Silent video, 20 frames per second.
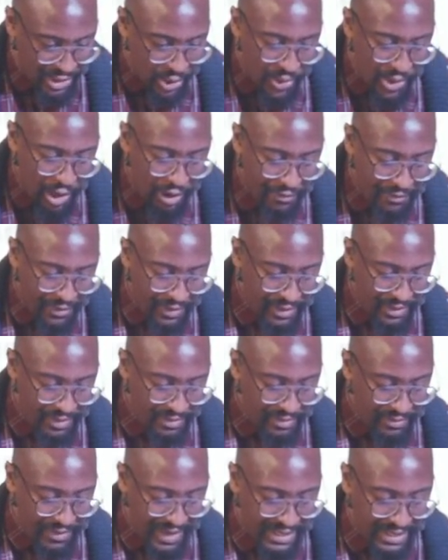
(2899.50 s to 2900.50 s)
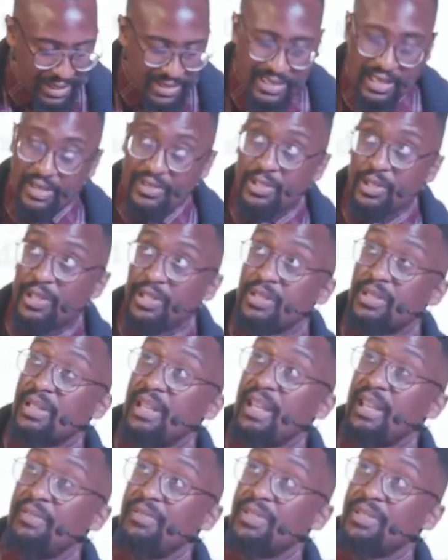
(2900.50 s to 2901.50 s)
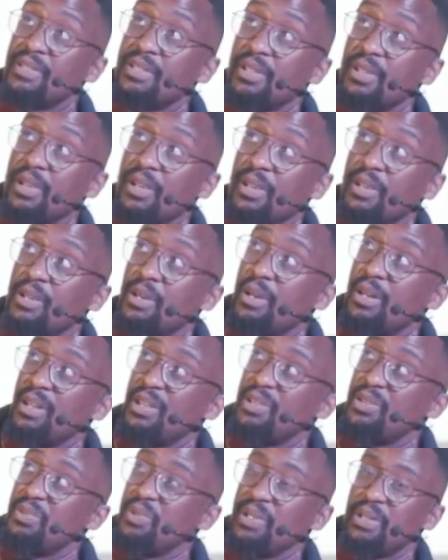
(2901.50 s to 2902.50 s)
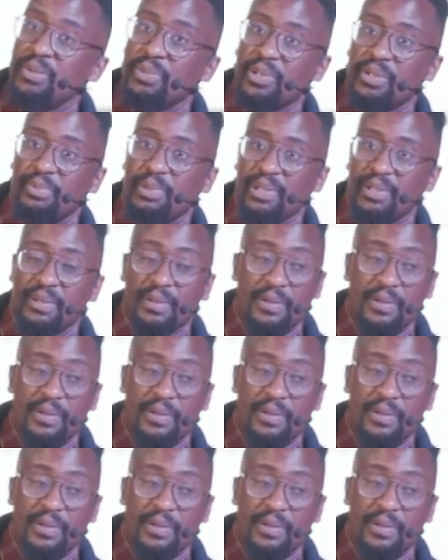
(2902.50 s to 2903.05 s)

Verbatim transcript: we often find ourselves looking to the heavens and going, God, are you really with me?